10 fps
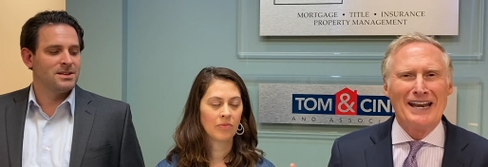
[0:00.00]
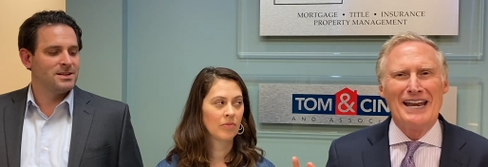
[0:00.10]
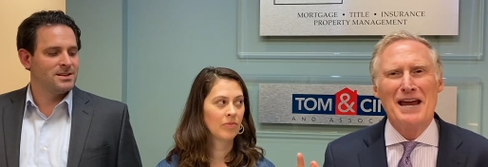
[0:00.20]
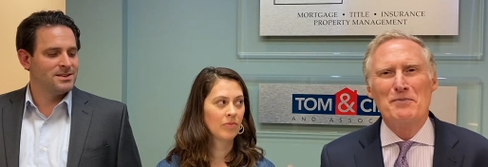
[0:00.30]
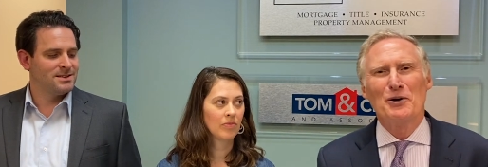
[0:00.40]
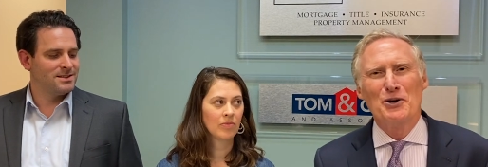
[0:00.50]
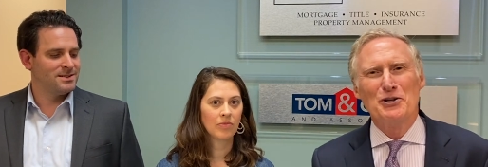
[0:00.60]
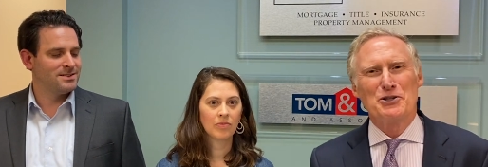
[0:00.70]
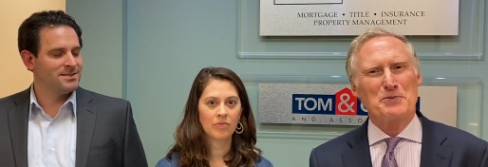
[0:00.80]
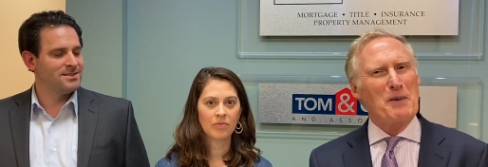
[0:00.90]
Speaker 1: neighborhood
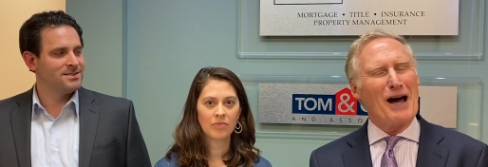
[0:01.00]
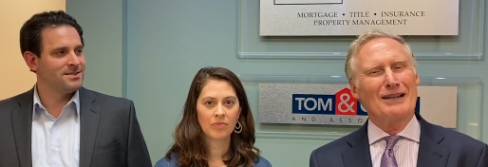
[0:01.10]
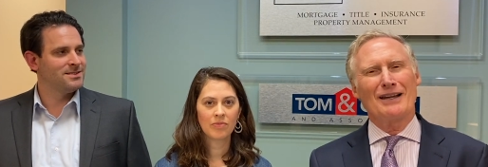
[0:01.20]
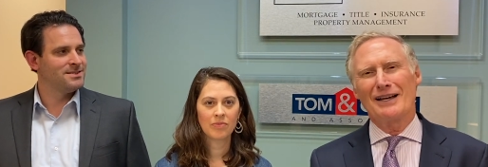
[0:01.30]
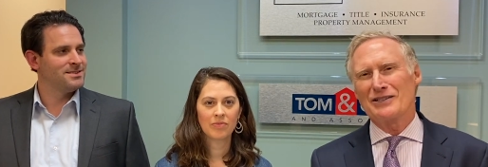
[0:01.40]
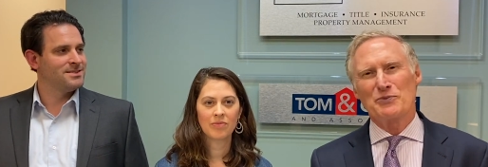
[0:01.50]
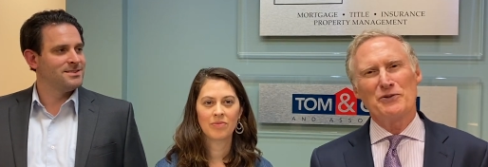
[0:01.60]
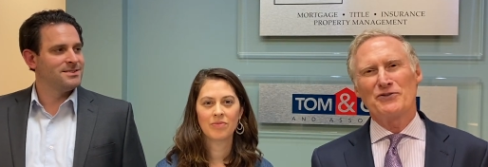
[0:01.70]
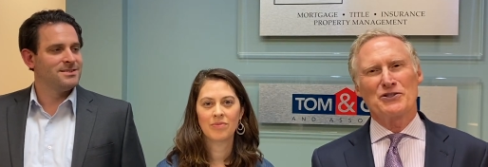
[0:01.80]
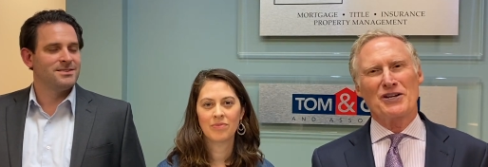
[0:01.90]
spotlights. We've
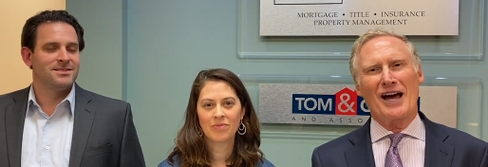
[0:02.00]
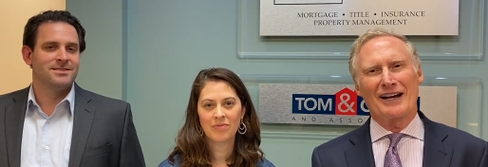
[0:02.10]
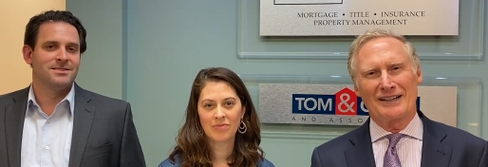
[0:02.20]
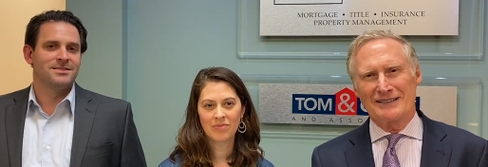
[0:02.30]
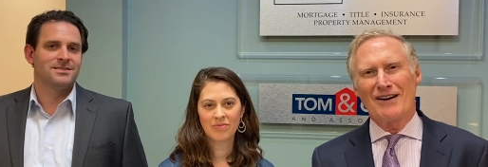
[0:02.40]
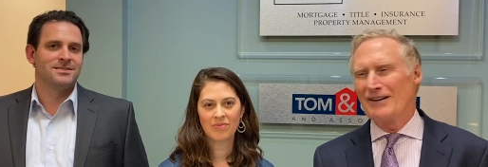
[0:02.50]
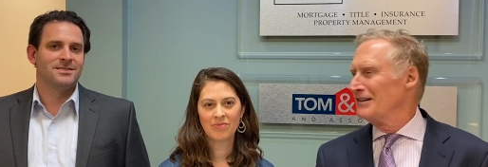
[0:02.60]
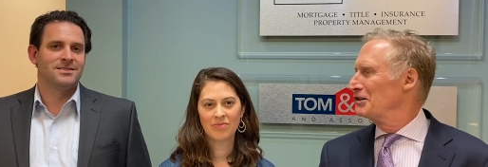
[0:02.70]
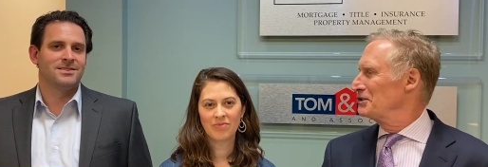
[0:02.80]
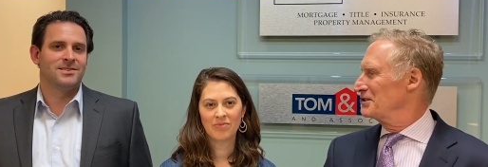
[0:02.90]
just got a ton of
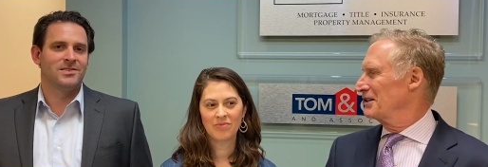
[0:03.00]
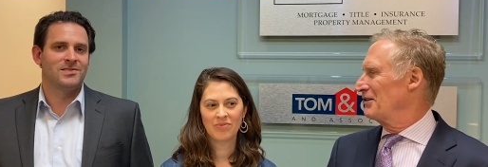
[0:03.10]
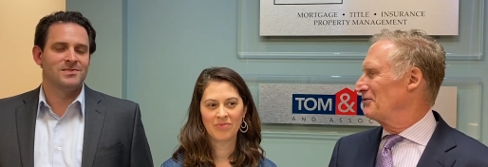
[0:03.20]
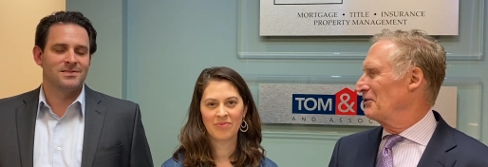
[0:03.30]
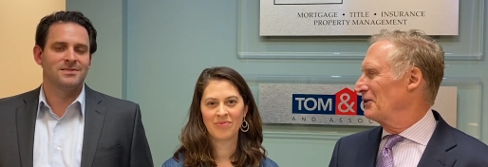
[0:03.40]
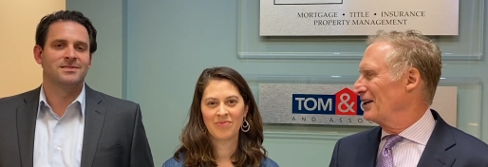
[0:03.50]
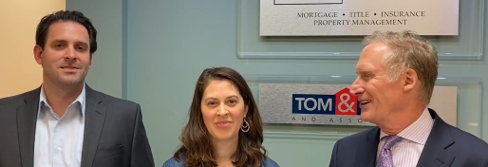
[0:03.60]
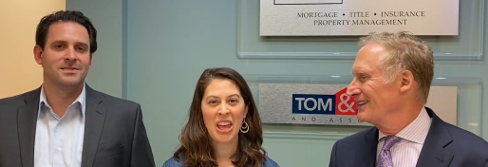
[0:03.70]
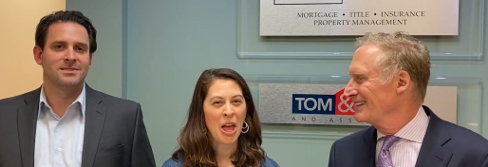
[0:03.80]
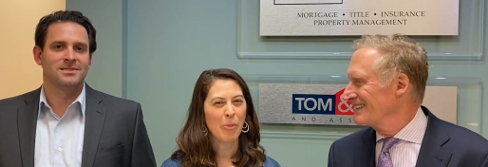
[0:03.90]
good stuff for you.
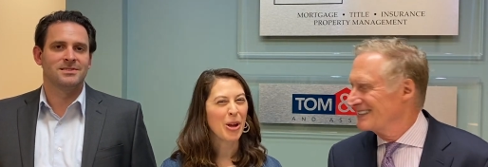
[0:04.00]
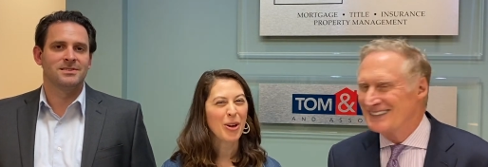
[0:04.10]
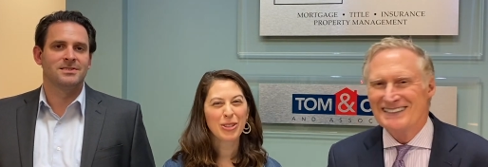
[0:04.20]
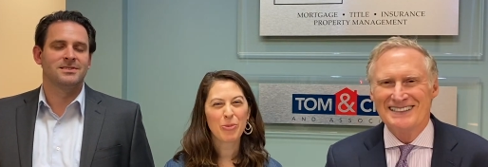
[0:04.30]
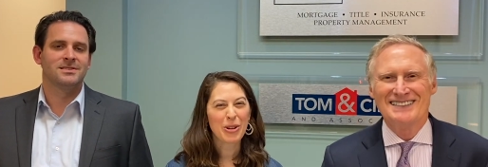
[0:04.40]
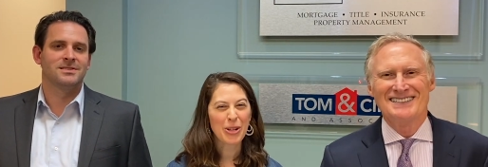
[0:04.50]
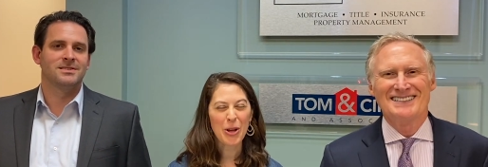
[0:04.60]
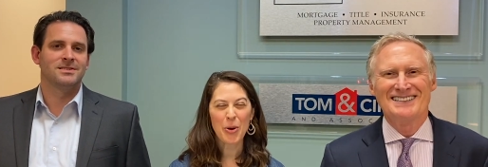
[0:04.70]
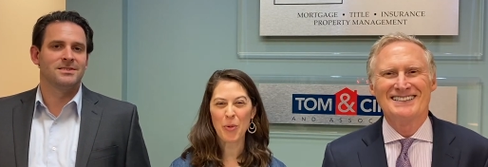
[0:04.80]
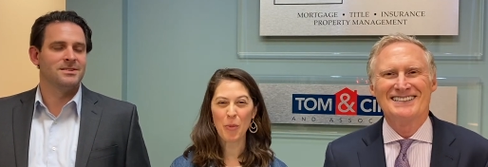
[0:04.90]
Speaker 2: And we also want to
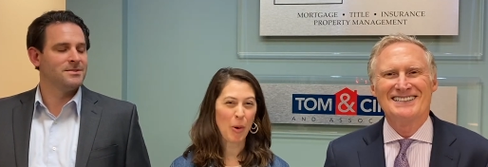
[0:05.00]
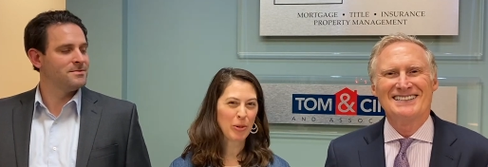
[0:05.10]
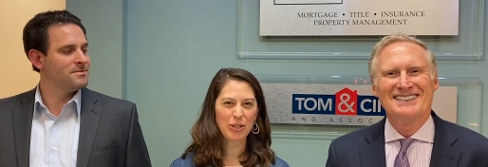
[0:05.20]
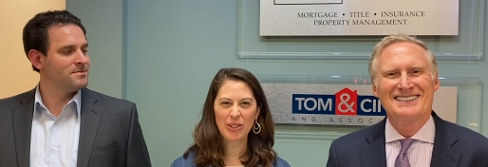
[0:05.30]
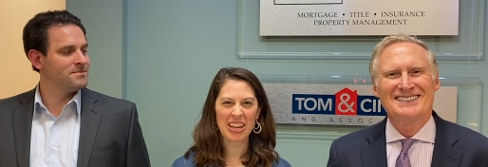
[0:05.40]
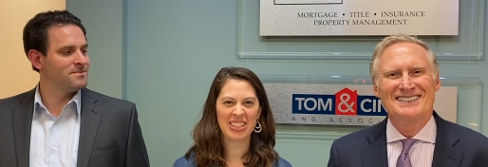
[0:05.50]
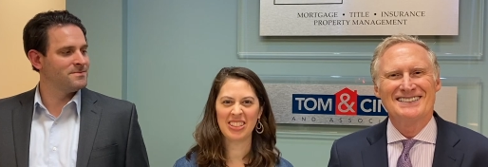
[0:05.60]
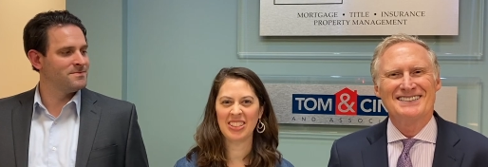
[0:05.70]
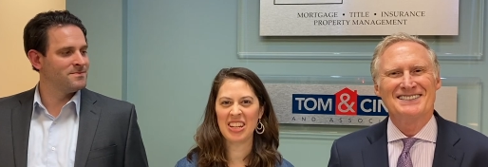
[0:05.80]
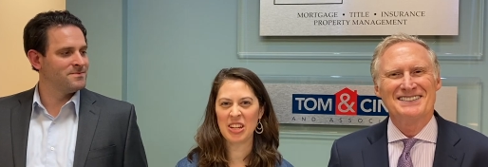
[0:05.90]
know what would you like to
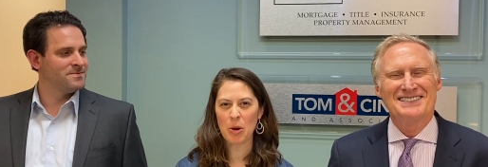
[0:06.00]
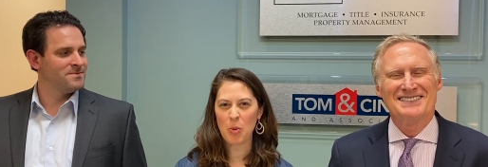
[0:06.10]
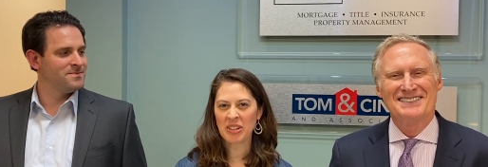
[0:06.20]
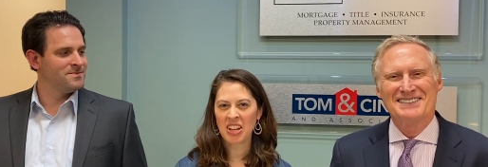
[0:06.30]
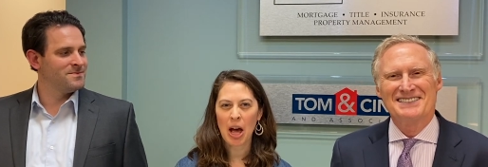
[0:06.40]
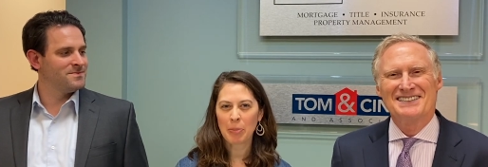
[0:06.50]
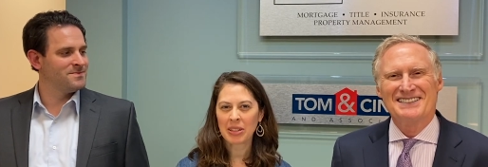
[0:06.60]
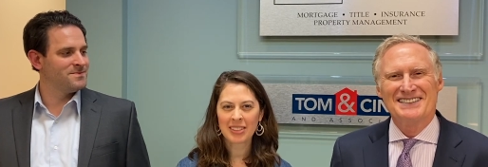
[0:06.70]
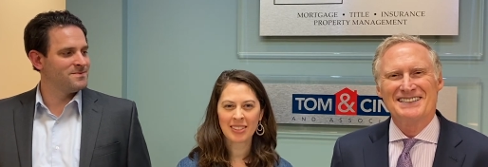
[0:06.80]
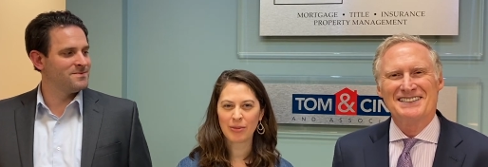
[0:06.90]
see? You know, what
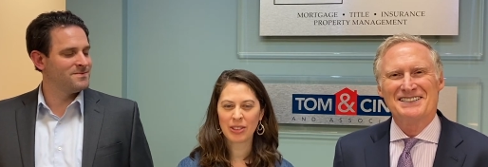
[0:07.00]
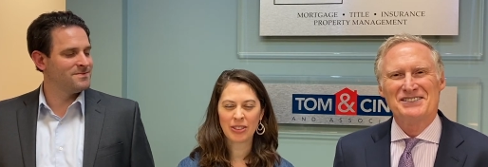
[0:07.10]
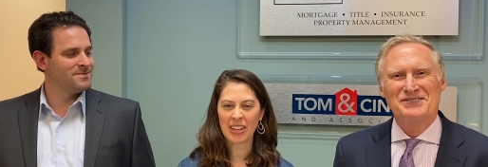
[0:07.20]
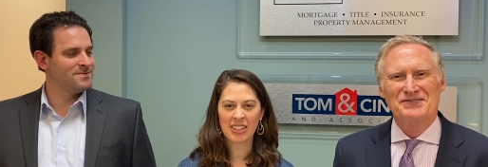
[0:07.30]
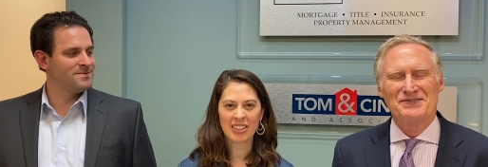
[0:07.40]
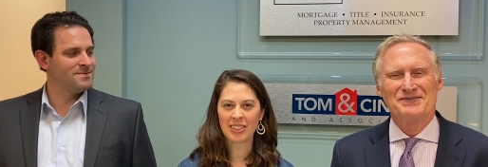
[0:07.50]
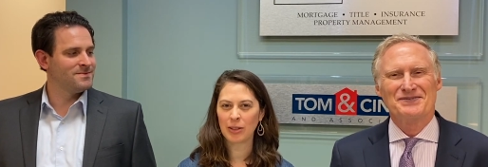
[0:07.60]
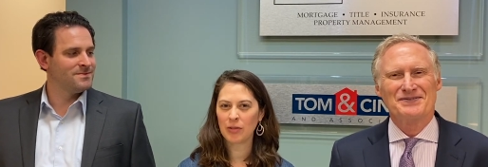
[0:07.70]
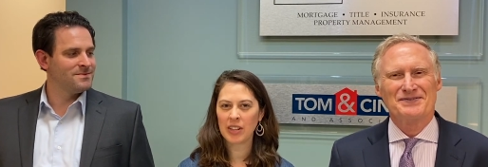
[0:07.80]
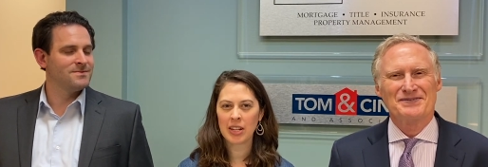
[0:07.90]
topics would you like us to do
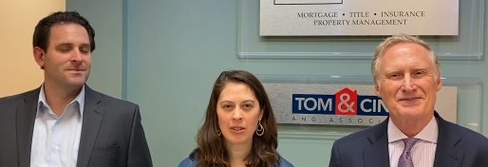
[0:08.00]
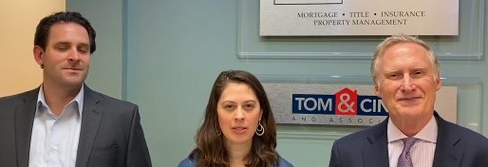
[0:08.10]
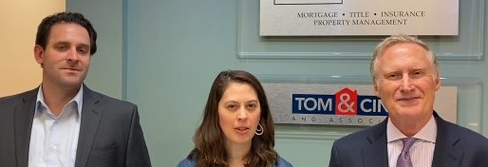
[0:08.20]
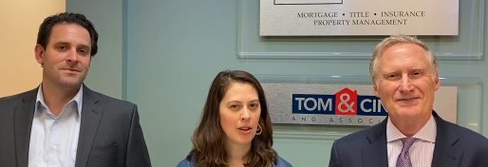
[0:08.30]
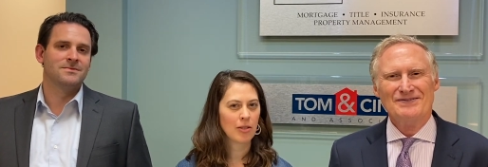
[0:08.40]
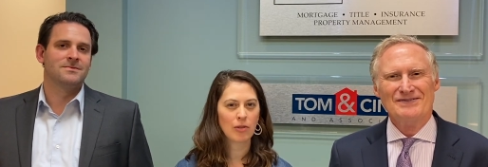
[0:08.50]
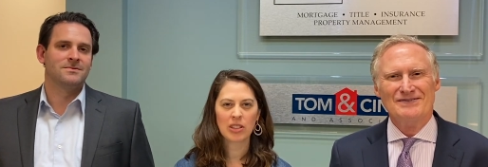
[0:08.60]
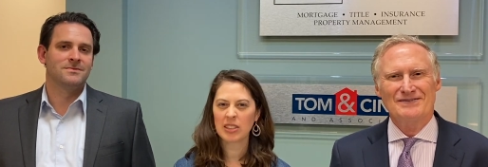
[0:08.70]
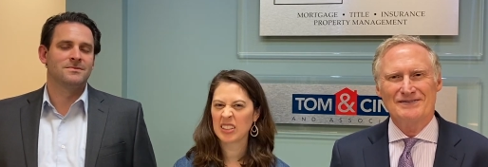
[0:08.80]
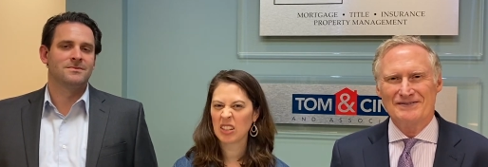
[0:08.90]
videos on? Real
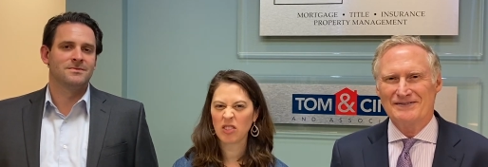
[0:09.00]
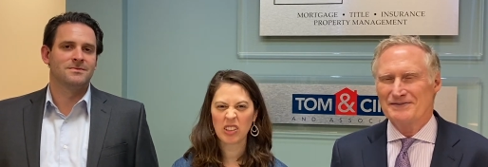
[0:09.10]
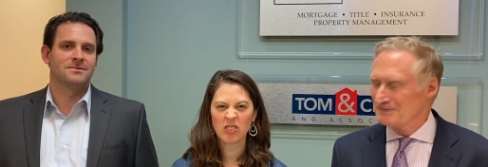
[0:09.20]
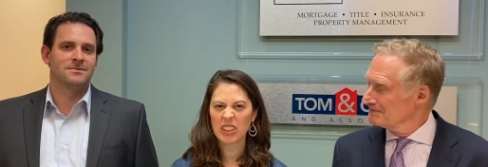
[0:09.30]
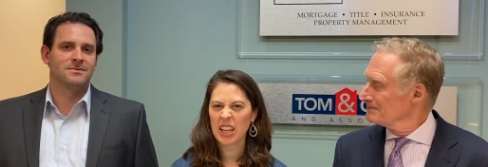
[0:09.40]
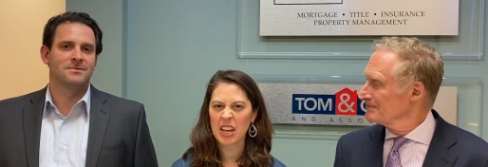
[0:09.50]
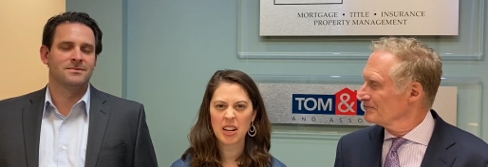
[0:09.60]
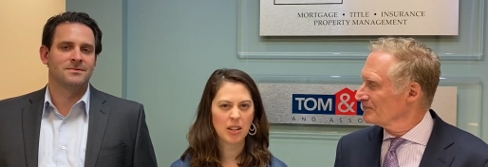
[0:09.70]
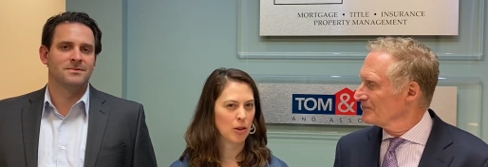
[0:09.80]
estate re related,